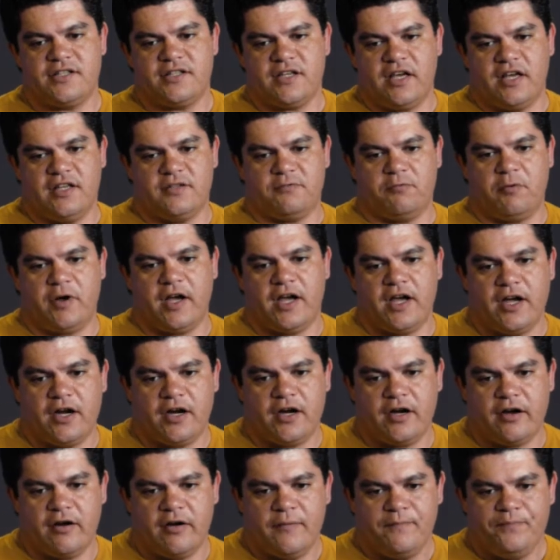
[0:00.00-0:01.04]
is
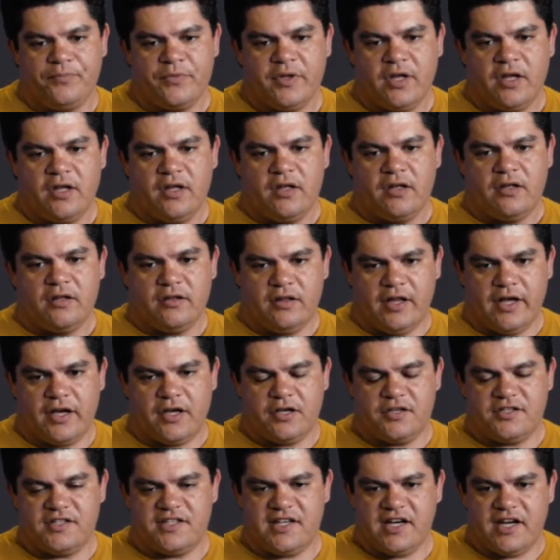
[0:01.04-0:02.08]
where, like
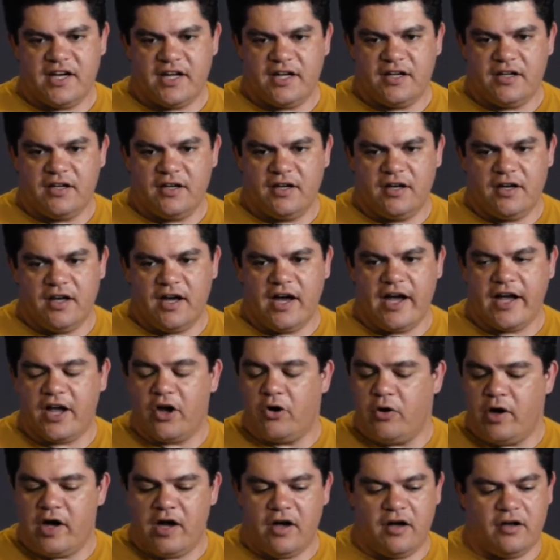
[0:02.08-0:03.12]
you said, I
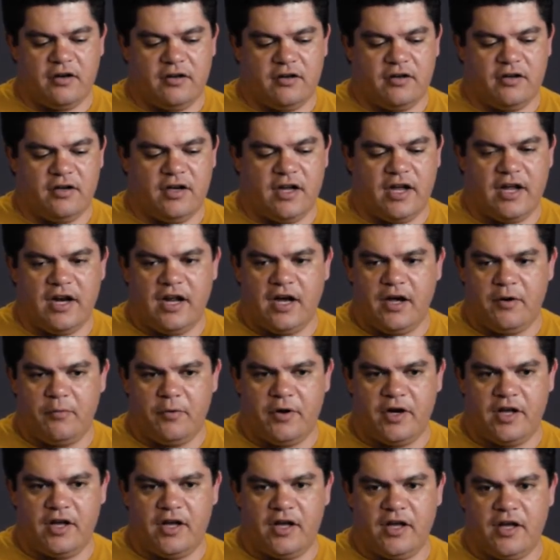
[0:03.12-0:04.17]
go out and I
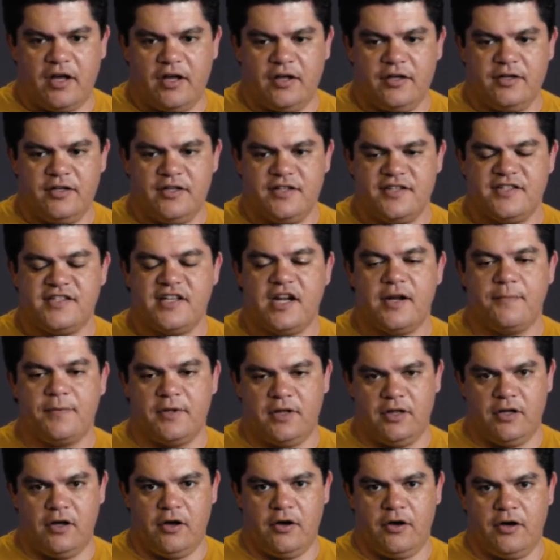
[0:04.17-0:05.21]
want to set up a
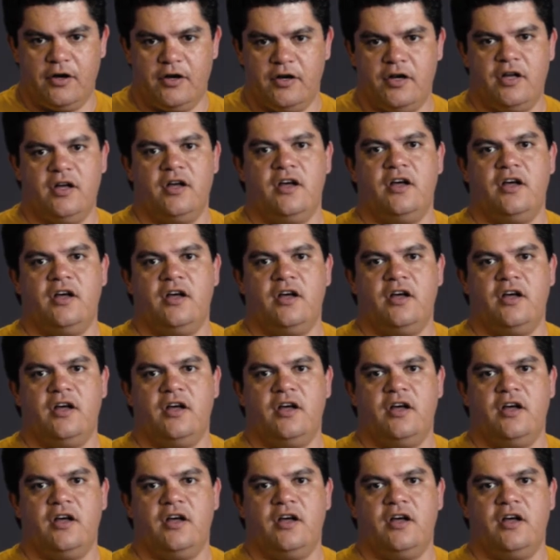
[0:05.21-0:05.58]
loan.